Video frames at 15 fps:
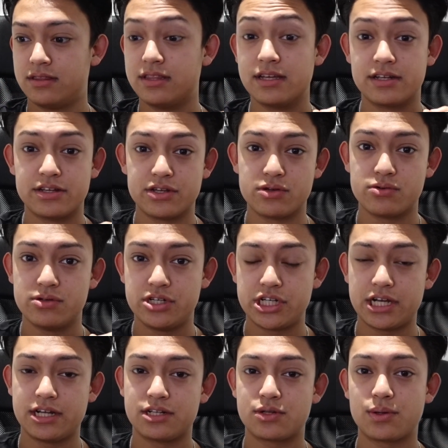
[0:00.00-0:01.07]
the new
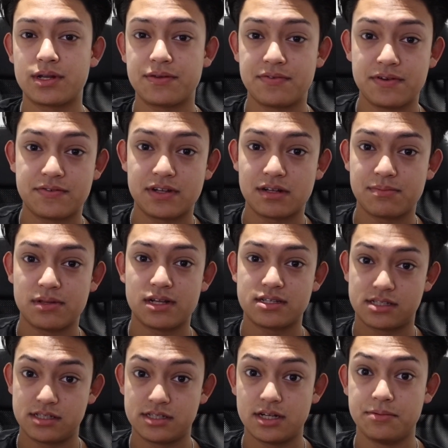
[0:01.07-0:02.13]
gen 2015
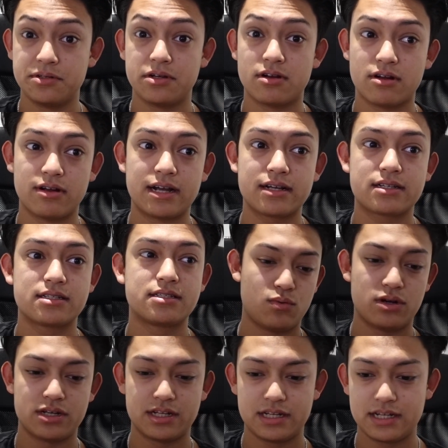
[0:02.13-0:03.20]
Plus WRX. I
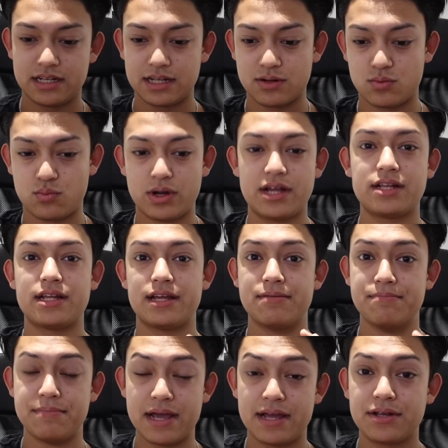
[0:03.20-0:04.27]
wanted it in white
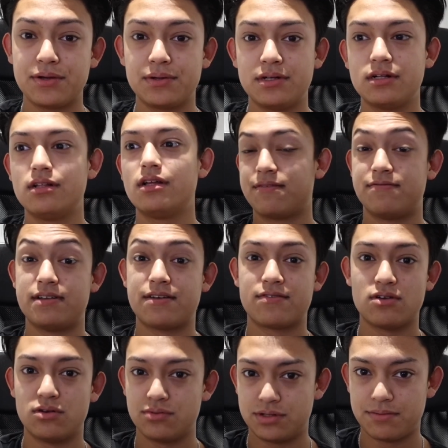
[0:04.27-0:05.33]
and manual. I've never
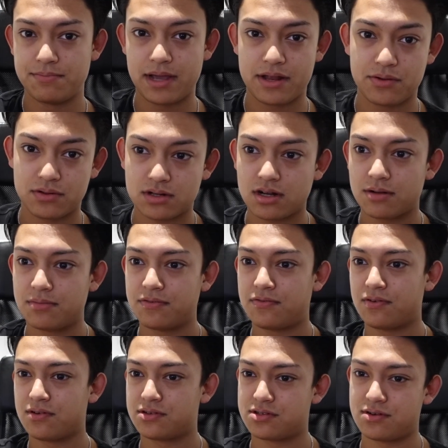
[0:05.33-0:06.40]
owned a manual car
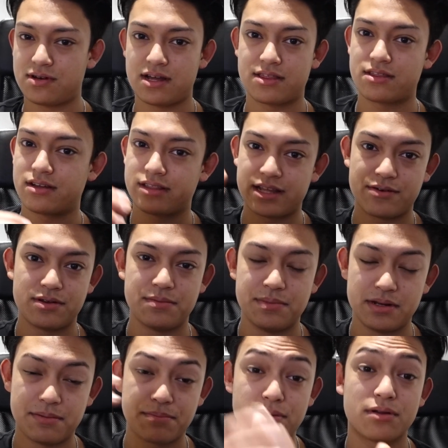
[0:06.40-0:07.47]
before, so I thought that would have
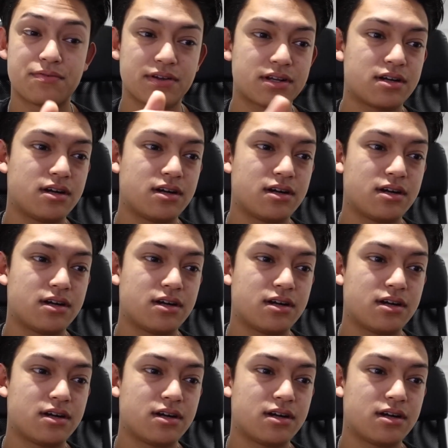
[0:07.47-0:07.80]
been a perfect